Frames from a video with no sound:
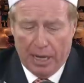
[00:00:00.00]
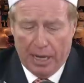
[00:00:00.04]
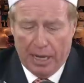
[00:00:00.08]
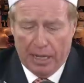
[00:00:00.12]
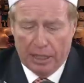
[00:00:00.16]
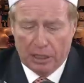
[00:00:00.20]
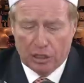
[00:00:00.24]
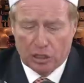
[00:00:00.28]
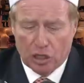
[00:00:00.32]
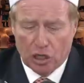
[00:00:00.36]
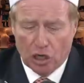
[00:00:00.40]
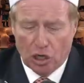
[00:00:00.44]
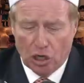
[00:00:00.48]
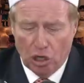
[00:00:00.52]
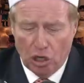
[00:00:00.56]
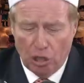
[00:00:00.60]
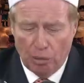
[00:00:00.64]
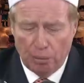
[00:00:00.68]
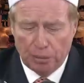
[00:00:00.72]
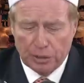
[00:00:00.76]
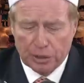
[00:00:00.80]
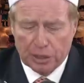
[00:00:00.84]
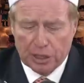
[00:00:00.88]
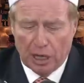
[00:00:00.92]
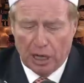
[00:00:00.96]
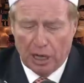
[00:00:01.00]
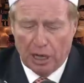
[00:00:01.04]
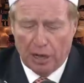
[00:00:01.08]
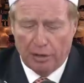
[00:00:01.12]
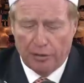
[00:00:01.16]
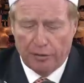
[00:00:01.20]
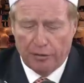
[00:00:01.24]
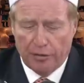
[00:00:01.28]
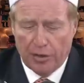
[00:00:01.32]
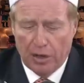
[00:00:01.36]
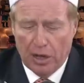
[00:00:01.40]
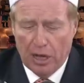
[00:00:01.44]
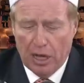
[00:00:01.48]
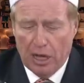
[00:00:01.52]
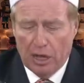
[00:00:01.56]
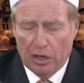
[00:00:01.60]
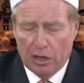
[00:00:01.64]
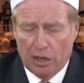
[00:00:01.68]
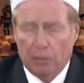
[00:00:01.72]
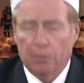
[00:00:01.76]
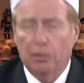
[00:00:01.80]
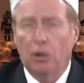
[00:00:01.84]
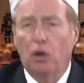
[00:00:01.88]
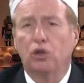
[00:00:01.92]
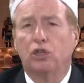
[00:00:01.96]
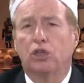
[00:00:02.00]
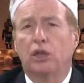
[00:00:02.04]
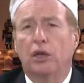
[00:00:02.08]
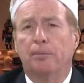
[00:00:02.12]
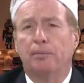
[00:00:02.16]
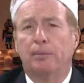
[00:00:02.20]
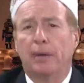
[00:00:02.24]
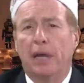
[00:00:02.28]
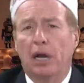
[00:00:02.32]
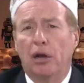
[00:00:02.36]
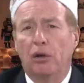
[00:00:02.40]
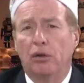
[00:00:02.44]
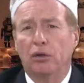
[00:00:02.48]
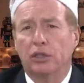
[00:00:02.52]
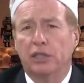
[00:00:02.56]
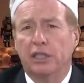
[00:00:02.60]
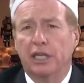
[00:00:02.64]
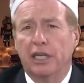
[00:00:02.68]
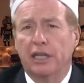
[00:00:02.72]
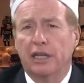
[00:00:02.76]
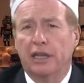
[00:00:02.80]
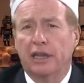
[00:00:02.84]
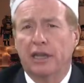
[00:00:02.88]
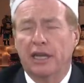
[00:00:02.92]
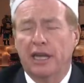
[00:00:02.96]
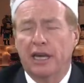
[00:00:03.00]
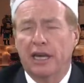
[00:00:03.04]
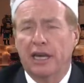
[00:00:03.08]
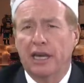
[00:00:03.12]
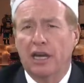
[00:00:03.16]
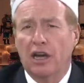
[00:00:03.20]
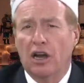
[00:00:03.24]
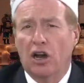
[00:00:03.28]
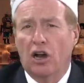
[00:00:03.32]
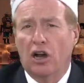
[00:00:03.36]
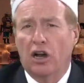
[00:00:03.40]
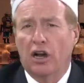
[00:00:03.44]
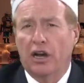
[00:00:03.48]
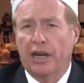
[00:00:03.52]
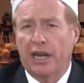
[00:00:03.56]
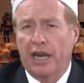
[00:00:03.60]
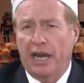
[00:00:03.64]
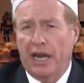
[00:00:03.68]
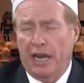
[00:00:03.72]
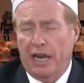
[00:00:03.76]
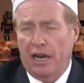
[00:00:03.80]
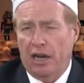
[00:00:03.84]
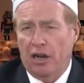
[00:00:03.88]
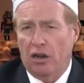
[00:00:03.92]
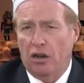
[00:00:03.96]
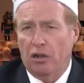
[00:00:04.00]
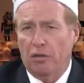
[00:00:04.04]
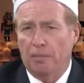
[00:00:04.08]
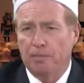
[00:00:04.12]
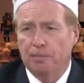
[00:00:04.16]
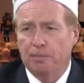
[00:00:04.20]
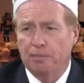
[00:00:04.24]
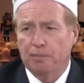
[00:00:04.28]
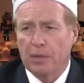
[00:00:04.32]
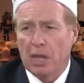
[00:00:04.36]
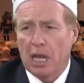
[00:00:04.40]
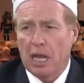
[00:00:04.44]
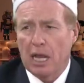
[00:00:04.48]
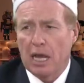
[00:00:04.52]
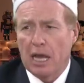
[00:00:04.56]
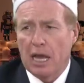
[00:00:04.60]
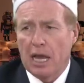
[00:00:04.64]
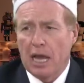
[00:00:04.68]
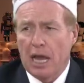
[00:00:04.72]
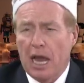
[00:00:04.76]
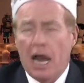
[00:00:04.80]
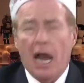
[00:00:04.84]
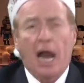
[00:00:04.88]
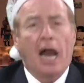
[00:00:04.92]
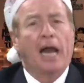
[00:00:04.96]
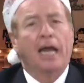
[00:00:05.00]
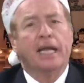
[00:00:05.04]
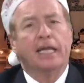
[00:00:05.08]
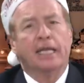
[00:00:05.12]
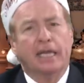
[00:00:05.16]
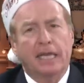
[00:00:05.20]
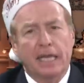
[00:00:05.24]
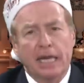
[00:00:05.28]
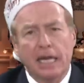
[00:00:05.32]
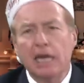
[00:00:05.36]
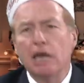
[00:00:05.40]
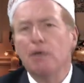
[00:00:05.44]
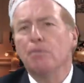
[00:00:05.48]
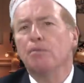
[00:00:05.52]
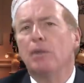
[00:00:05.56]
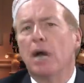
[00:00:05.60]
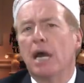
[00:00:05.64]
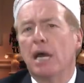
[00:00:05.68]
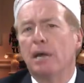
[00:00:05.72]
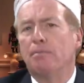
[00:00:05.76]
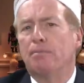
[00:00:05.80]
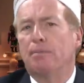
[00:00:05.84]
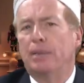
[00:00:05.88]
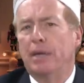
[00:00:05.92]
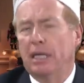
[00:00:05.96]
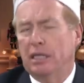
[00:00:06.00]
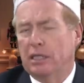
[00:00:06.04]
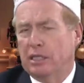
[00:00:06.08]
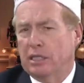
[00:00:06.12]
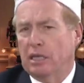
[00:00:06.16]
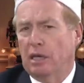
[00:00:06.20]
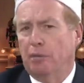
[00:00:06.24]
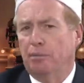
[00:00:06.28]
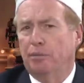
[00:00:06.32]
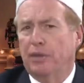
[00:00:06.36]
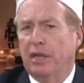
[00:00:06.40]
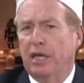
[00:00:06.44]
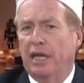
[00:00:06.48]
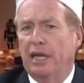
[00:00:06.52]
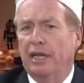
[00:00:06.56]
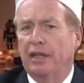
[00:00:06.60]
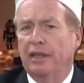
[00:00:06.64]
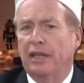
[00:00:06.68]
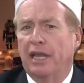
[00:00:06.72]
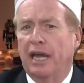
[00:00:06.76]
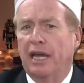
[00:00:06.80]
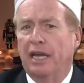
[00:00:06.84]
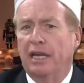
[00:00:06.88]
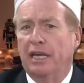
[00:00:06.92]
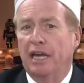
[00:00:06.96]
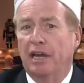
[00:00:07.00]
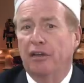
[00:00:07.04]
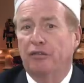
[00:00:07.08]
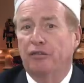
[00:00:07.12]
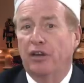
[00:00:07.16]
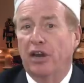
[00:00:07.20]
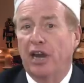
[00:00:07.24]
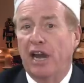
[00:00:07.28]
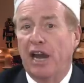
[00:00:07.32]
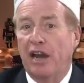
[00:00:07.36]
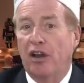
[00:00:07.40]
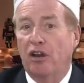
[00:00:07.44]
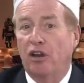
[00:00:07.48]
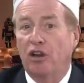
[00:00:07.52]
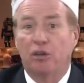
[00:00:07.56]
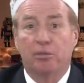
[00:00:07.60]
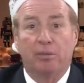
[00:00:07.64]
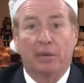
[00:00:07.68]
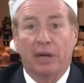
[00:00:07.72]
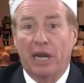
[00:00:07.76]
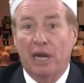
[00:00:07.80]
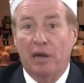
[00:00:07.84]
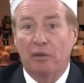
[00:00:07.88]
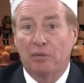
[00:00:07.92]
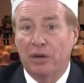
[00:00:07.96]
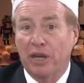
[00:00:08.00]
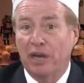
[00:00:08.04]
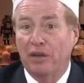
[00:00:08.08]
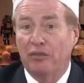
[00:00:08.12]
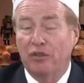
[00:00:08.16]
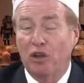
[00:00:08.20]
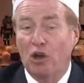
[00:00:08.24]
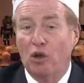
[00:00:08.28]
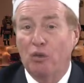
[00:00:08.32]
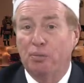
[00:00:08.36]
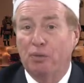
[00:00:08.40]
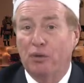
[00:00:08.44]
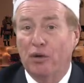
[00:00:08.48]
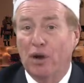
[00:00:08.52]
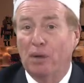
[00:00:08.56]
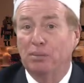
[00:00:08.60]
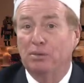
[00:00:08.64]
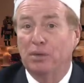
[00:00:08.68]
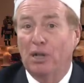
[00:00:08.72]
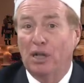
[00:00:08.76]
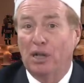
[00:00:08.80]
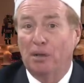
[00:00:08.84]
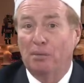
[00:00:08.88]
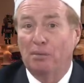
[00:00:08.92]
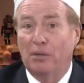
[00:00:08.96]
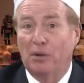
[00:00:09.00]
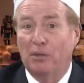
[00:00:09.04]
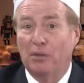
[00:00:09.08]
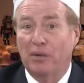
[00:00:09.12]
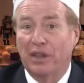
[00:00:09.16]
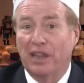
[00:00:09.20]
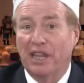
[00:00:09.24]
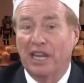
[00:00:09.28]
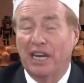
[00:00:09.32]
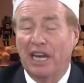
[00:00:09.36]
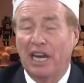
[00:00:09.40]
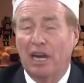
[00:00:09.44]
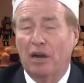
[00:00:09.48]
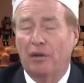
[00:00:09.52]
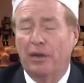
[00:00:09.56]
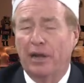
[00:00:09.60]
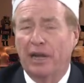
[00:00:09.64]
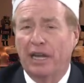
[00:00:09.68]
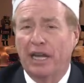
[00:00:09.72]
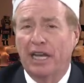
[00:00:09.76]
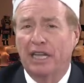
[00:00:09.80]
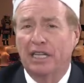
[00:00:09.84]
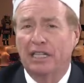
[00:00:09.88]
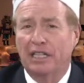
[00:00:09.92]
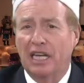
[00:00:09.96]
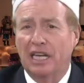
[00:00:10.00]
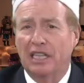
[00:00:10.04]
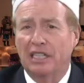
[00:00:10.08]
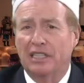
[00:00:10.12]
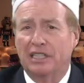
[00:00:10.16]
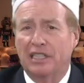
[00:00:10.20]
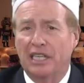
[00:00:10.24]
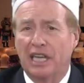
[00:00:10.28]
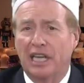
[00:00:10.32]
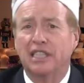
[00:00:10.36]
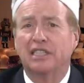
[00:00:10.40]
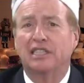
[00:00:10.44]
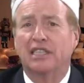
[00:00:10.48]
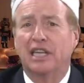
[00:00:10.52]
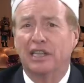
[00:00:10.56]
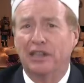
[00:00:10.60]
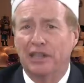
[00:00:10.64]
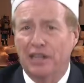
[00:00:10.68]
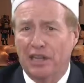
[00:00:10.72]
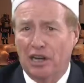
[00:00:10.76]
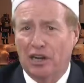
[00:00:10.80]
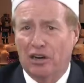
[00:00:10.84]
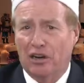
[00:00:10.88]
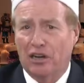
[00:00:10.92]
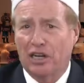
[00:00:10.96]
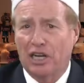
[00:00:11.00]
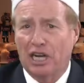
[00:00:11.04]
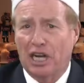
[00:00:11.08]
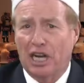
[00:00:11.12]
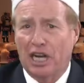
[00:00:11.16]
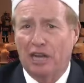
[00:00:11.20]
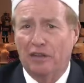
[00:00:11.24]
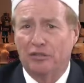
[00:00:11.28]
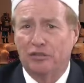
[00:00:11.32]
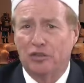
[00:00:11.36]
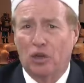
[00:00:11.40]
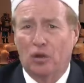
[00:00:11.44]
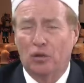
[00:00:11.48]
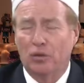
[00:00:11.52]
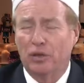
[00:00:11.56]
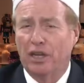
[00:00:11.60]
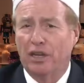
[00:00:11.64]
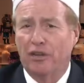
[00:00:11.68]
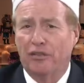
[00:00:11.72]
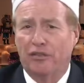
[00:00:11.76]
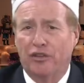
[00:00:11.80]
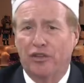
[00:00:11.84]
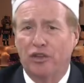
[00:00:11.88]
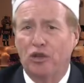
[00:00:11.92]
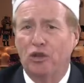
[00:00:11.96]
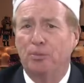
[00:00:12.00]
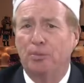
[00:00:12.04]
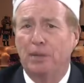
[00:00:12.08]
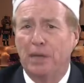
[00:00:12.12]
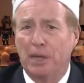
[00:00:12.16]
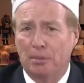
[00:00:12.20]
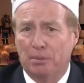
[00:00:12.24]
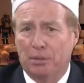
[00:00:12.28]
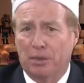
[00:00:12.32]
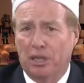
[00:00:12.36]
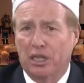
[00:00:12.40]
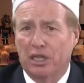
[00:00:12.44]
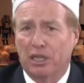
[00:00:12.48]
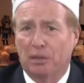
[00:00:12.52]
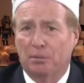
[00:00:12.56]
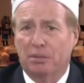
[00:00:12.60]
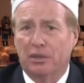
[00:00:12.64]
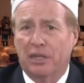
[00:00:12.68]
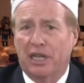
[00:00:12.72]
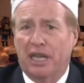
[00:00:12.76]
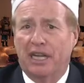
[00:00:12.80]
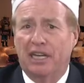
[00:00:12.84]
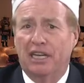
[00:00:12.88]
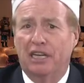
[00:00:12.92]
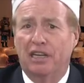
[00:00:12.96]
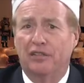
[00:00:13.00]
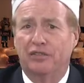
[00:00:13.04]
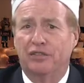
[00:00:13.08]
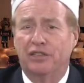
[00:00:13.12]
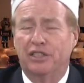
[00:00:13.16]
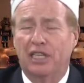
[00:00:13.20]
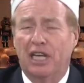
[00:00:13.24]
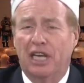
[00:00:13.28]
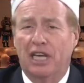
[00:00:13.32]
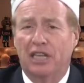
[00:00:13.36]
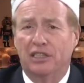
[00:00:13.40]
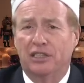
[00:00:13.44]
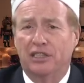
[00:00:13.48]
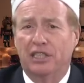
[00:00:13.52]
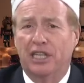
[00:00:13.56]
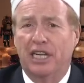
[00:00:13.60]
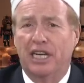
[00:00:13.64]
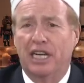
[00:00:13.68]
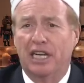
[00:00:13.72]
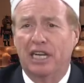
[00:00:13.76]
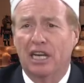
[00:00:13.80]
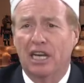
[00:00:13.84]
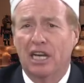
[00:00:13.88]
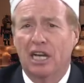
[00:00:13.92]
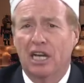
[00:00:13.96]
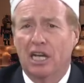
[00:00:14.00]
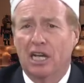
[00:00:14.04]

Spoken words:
In terms of the most embarrassing thing on air, I think it might be something that never aired, but I would have no problem with it airing. It's in the archives. Only a few people on the planet has seen it.